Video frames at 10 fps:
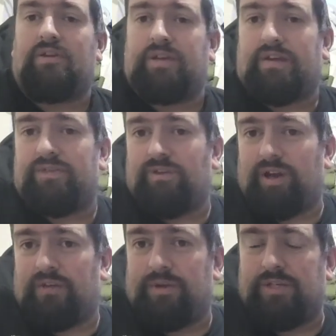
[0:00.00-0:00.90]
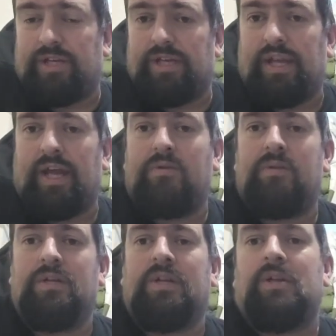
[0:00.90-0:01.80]
I definitely recommend checking it
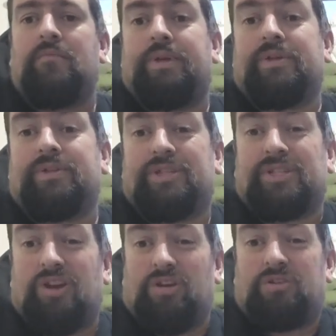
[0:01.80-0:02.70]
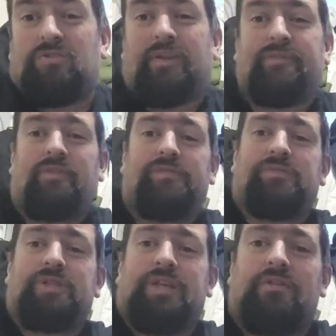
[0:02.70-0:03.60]
out, because there's lots of graphic
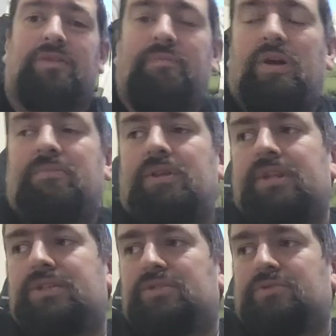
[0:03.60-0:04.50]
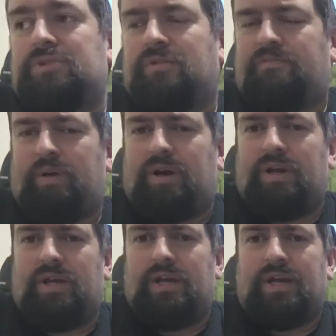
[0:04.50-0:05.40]
novels in there at the moment. There's some stuff
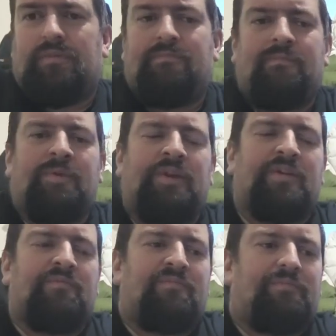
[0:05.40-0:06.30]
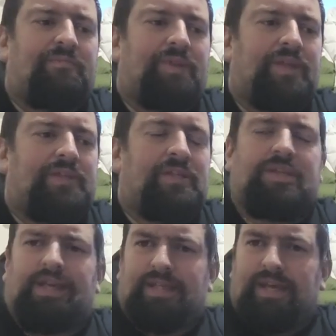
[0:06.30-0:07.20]
by there's
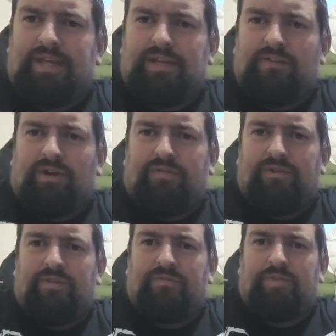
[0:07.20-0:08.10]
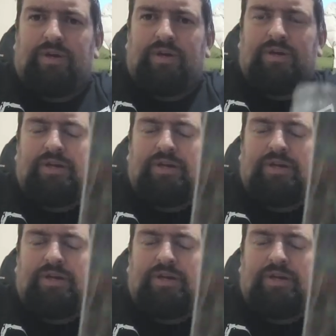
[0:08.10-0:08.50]
the Adler graphic novel by